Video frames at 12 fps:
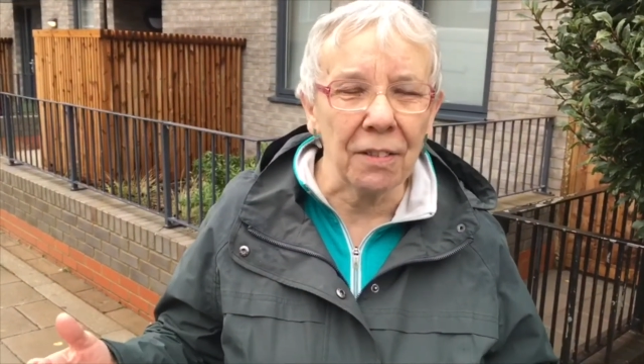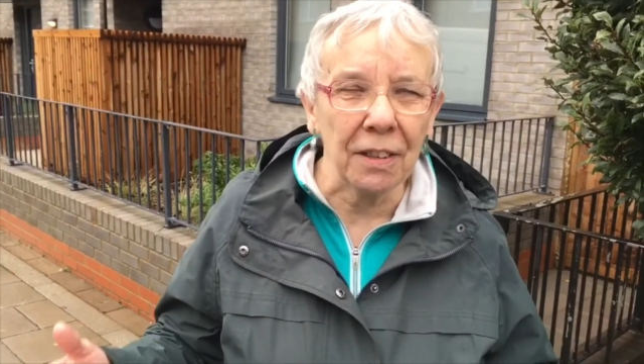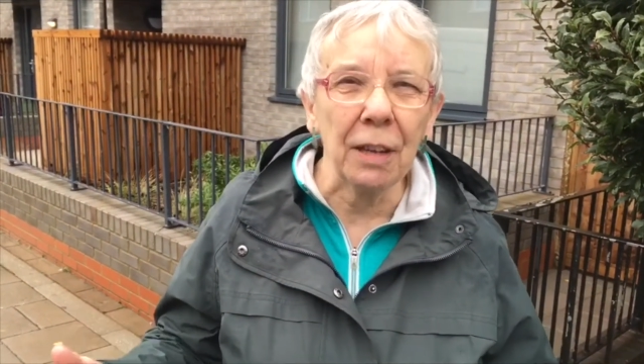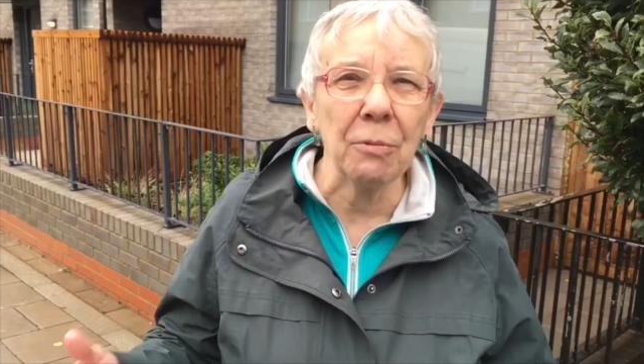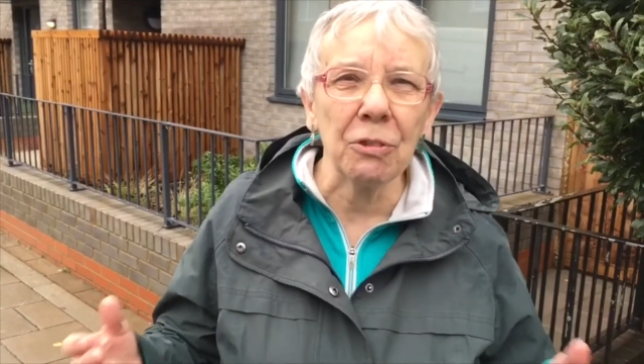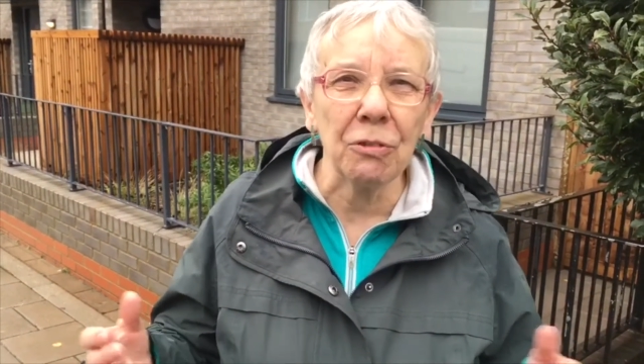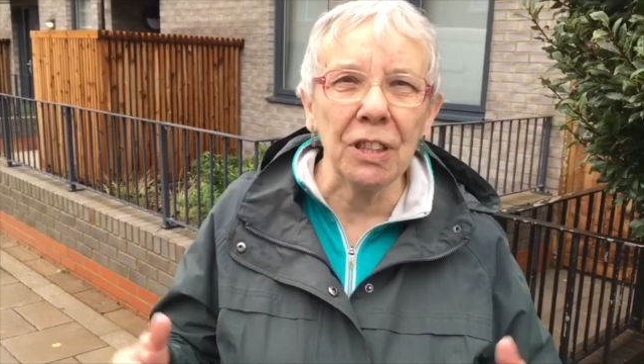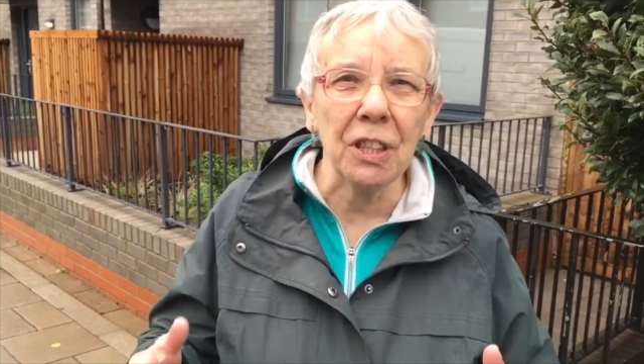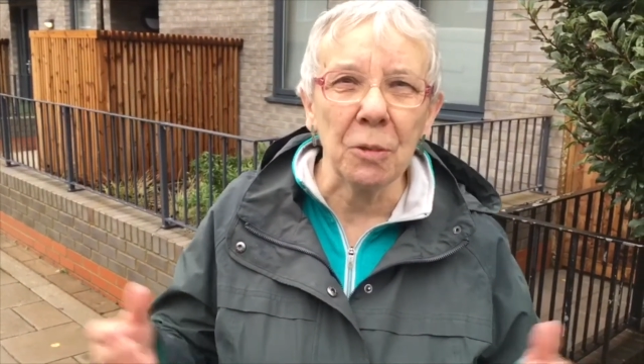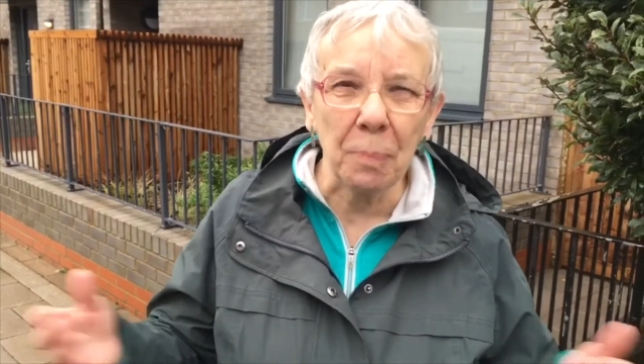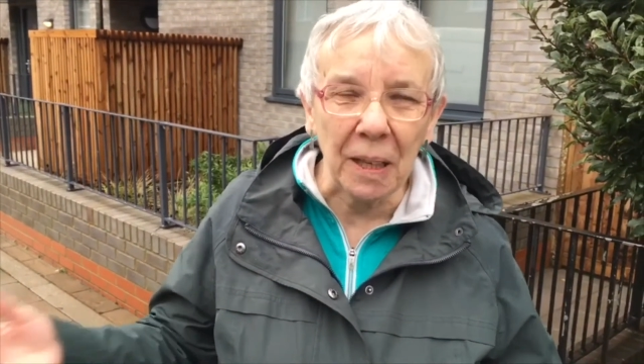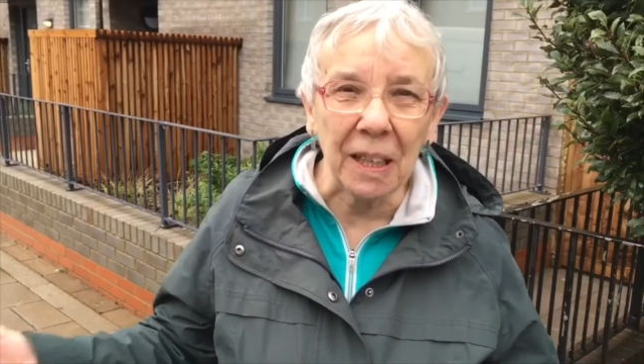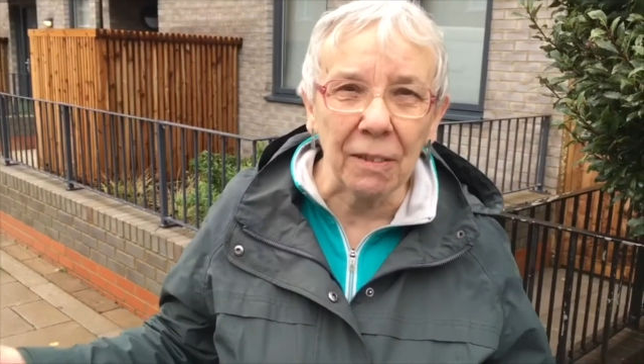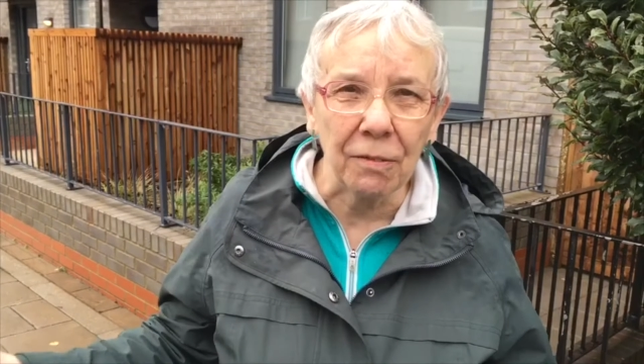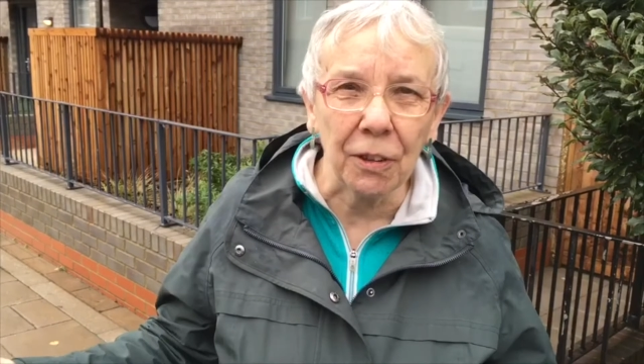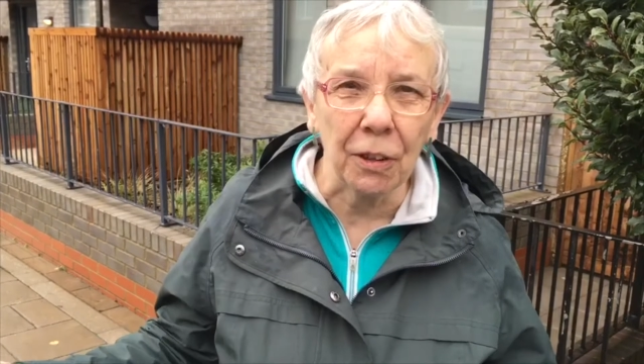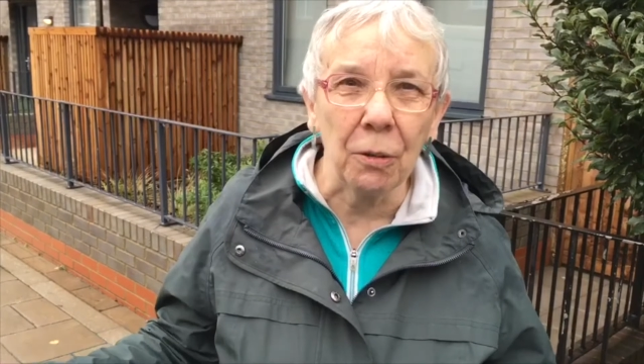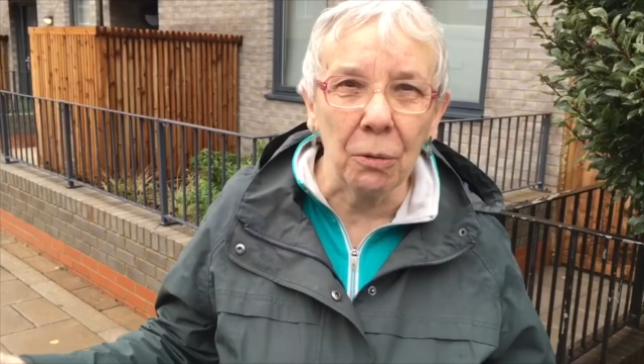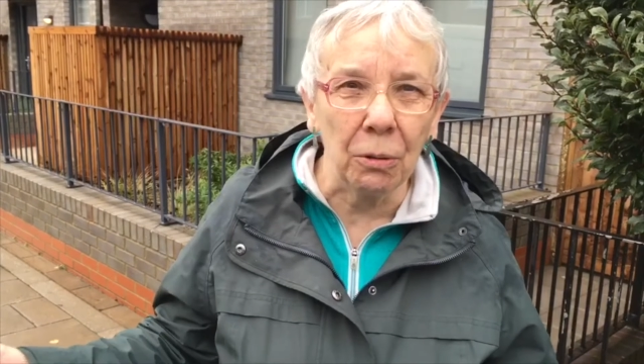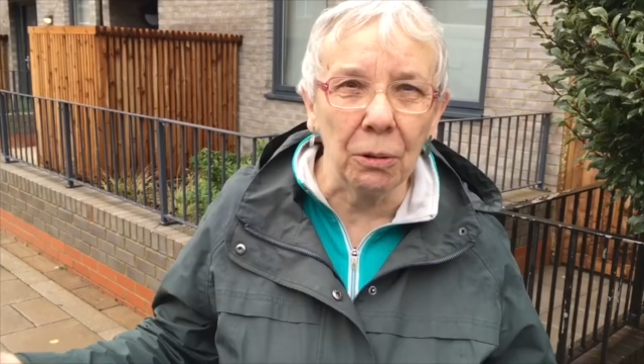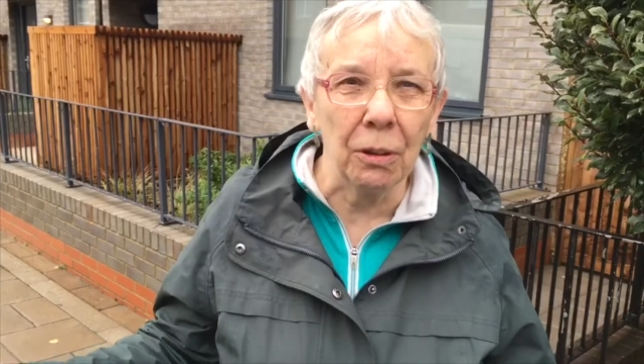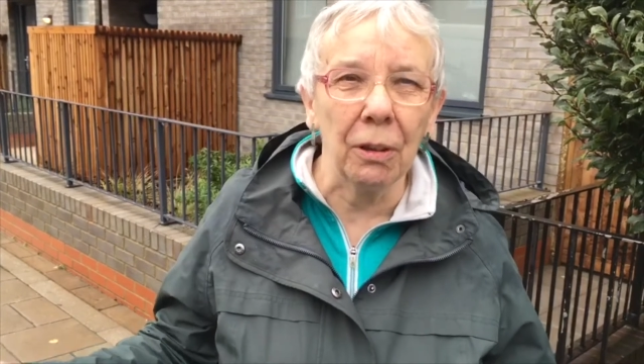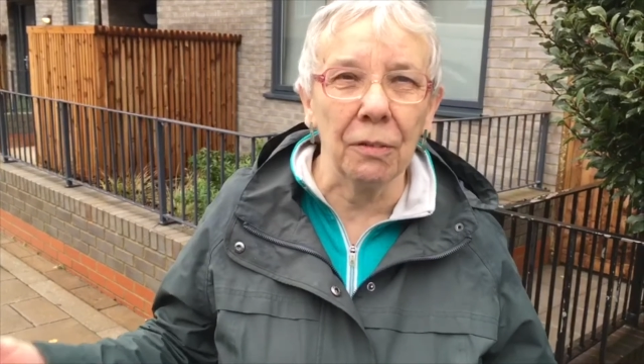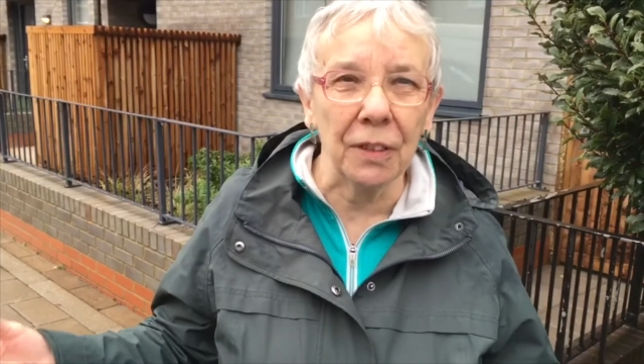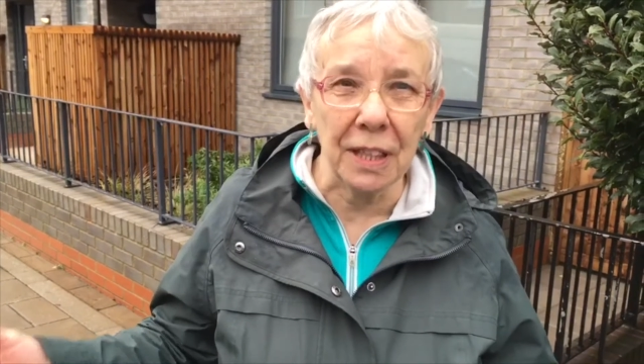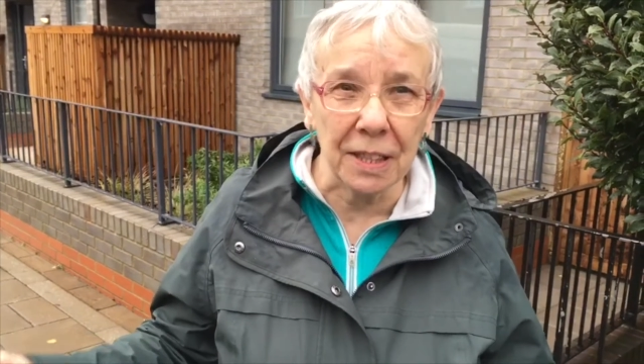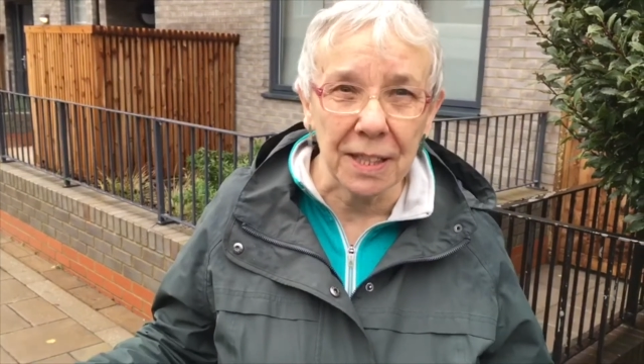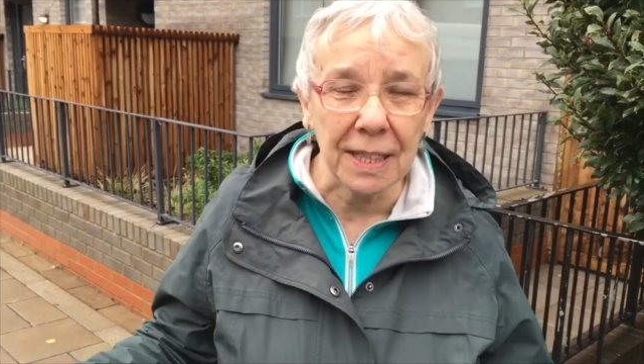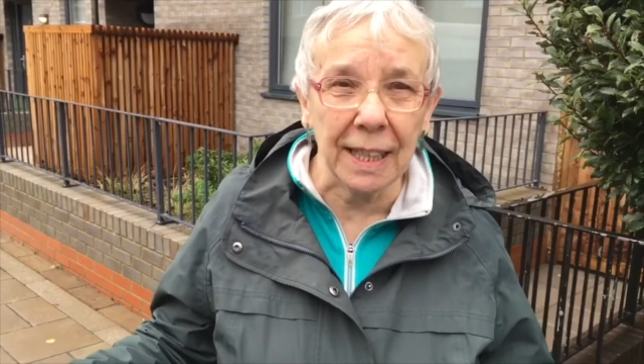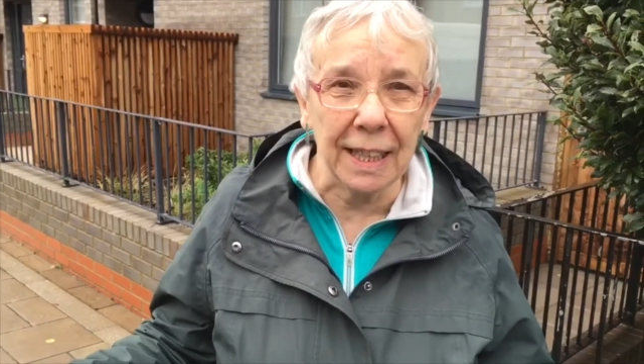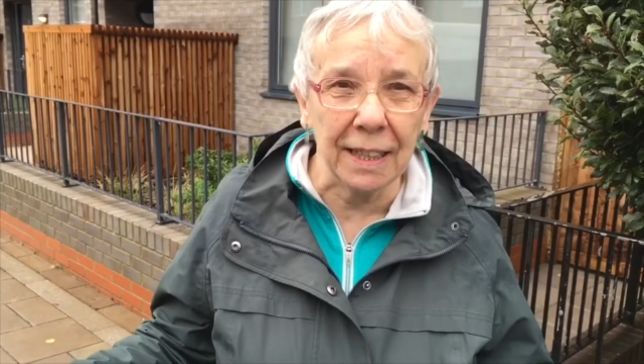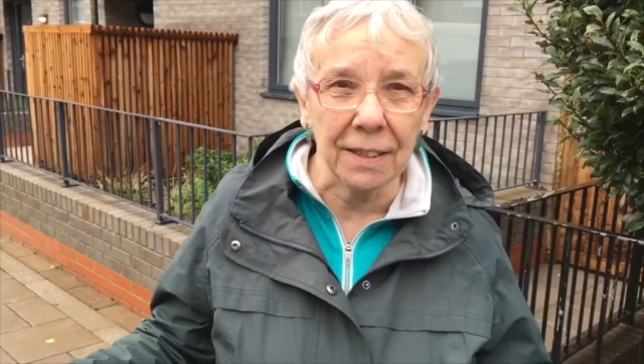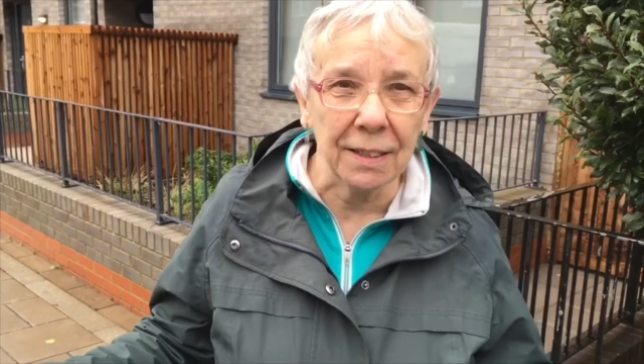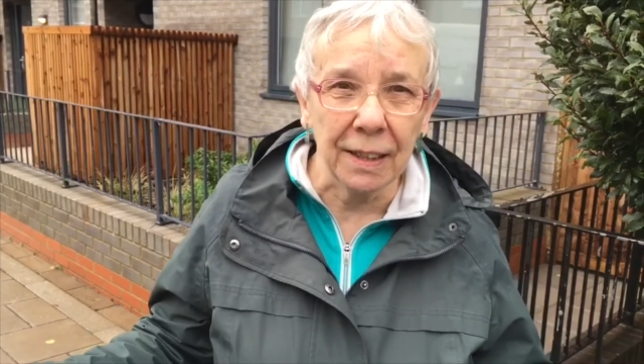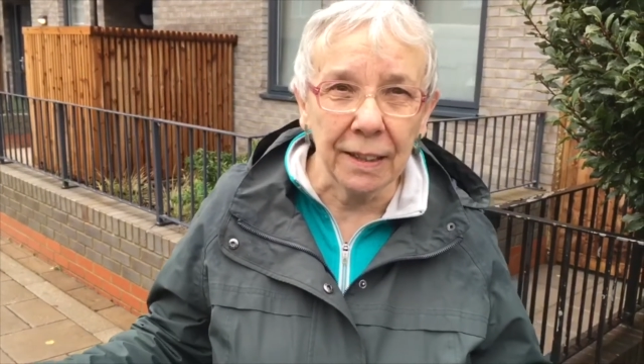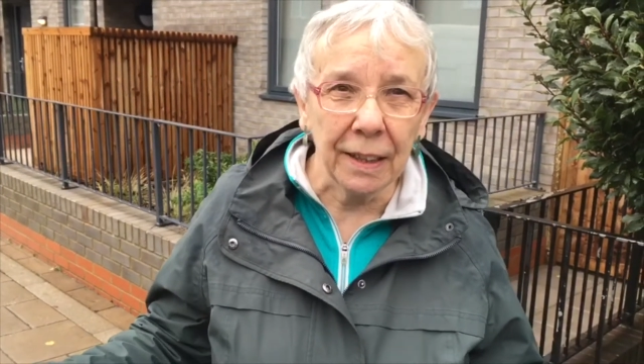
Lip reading: And I was really speaking for the whole of the estate.